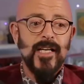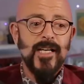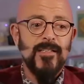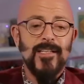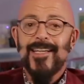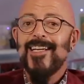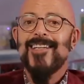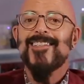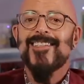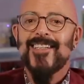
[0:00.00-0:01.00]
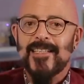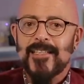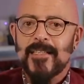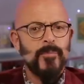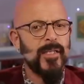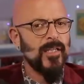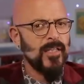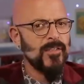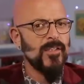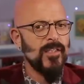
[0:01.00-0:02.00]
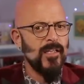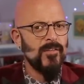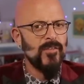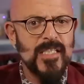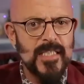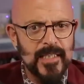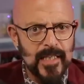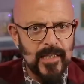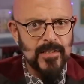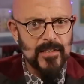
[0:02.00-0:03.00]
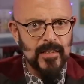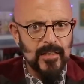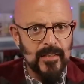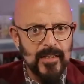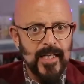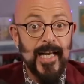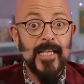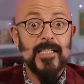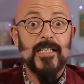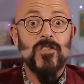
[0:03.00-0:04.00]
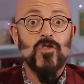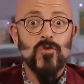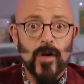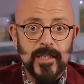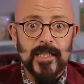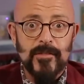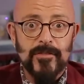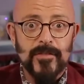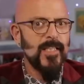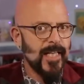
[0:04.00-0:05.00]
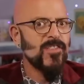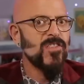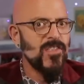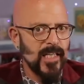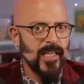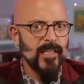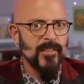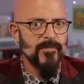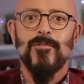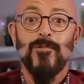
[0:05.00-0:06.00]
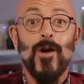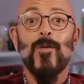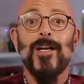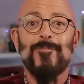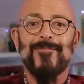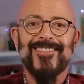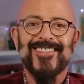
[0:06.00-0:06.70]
and innocent, but underneath, sinister and destructive. Let's see. Roll 'em.